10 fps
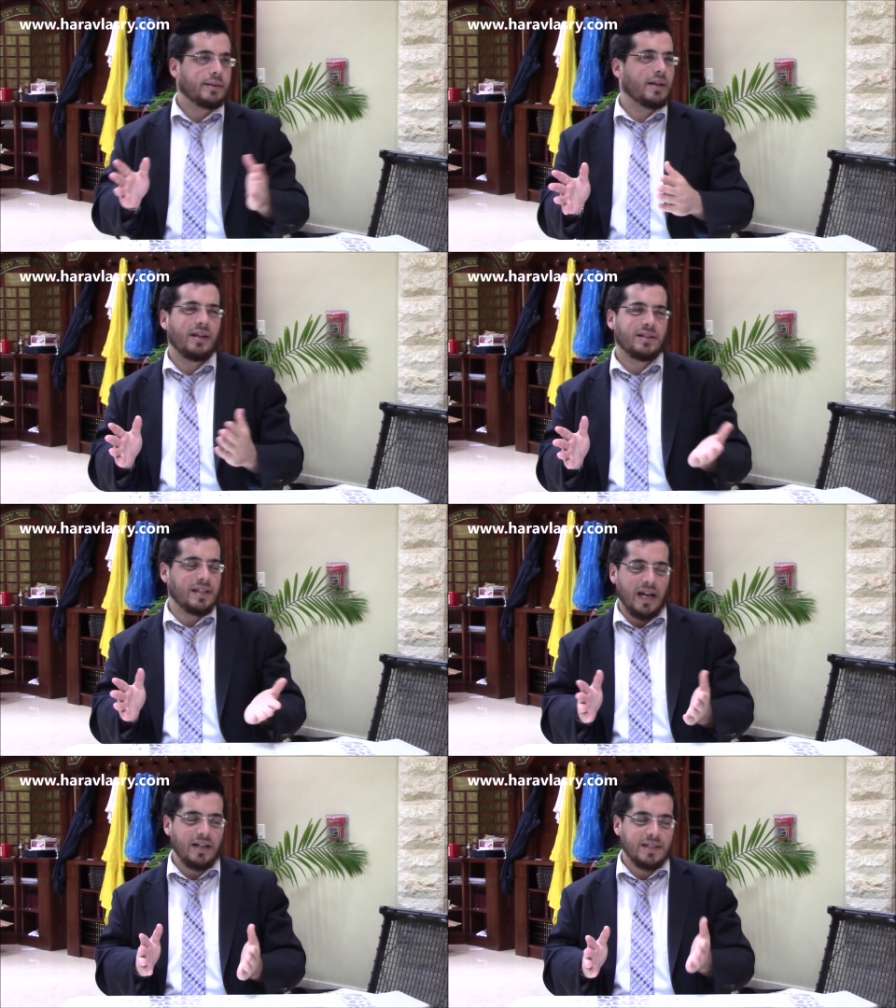It's
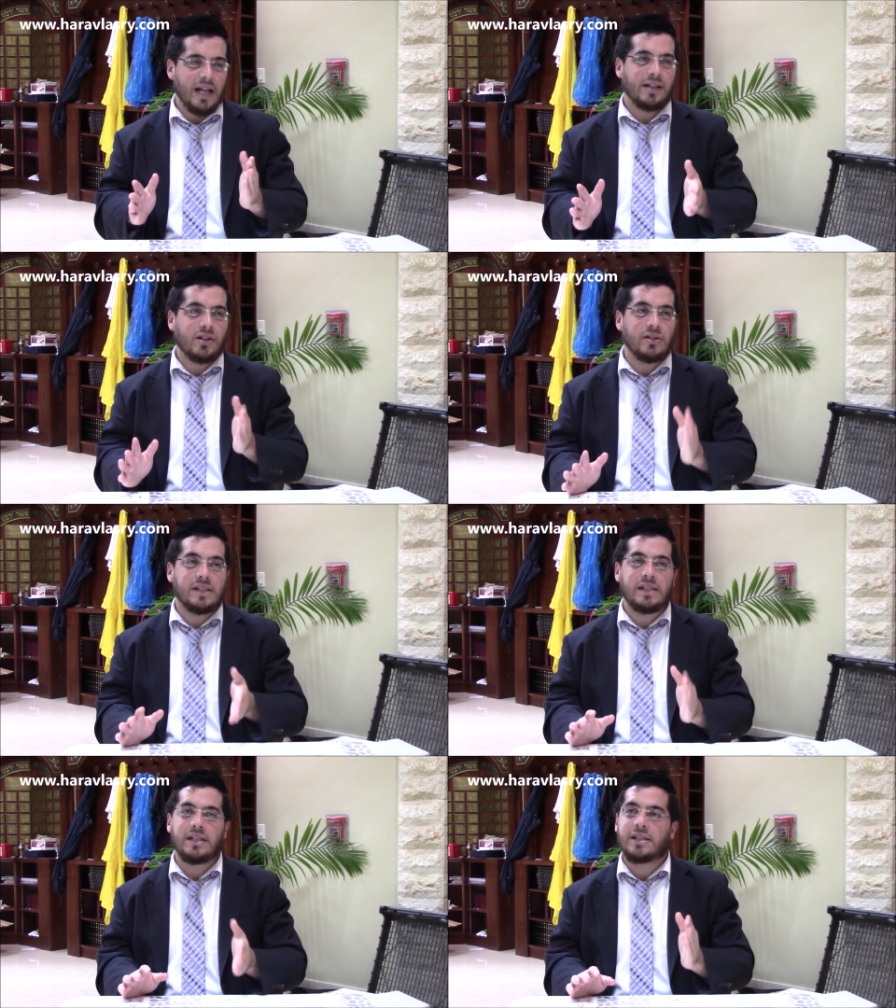not
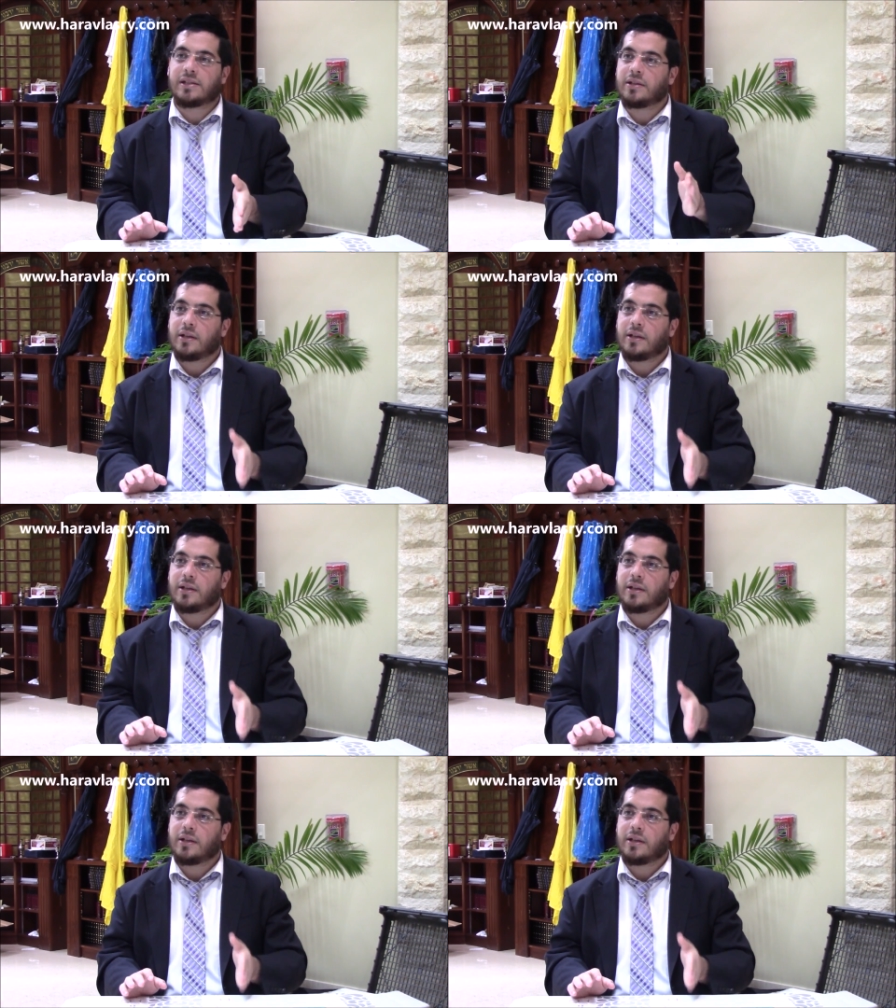consistent.